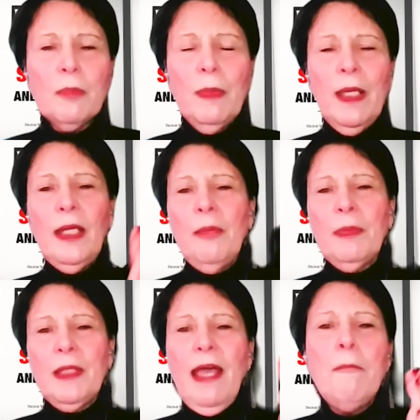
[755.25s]
being
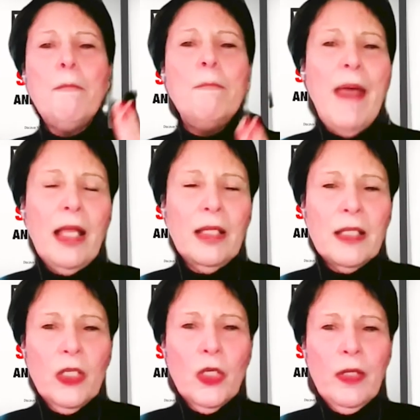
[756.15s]
able to have
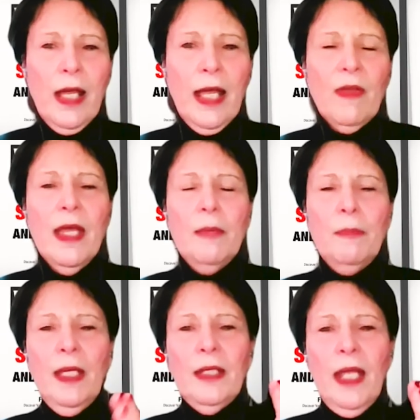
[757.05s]
balance in your life,
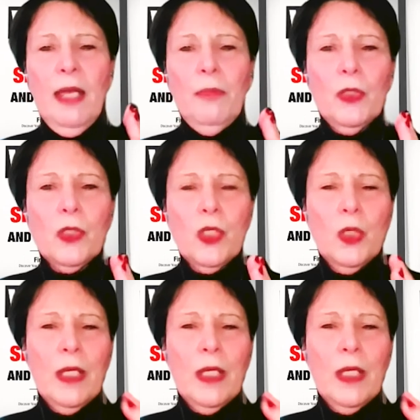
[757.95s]
being able to get